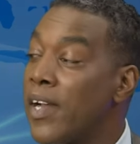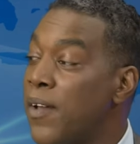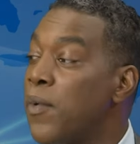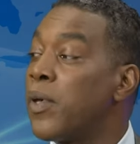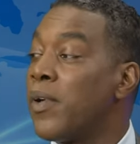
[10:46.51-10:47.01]
we're
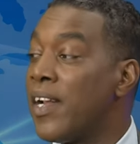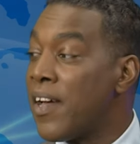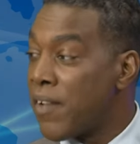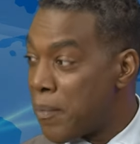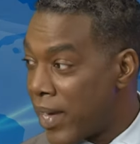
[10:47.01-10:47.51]
gonna
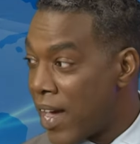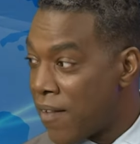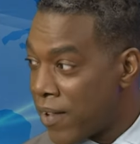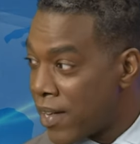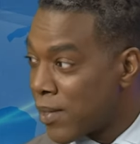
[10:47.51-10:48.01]
have a big
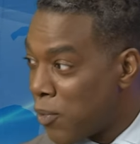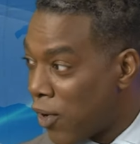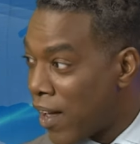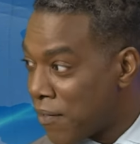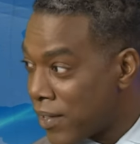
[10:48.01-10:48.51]
half and a
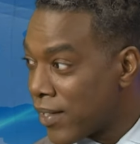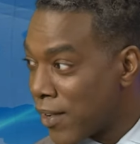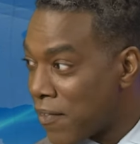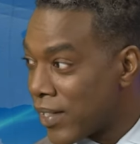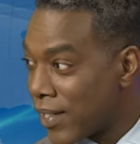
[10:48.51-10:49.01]
small half in this
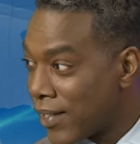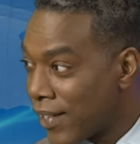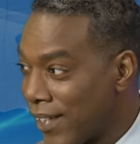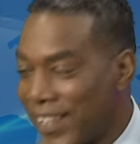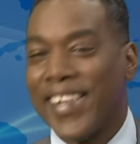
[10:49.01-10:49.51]
conversation.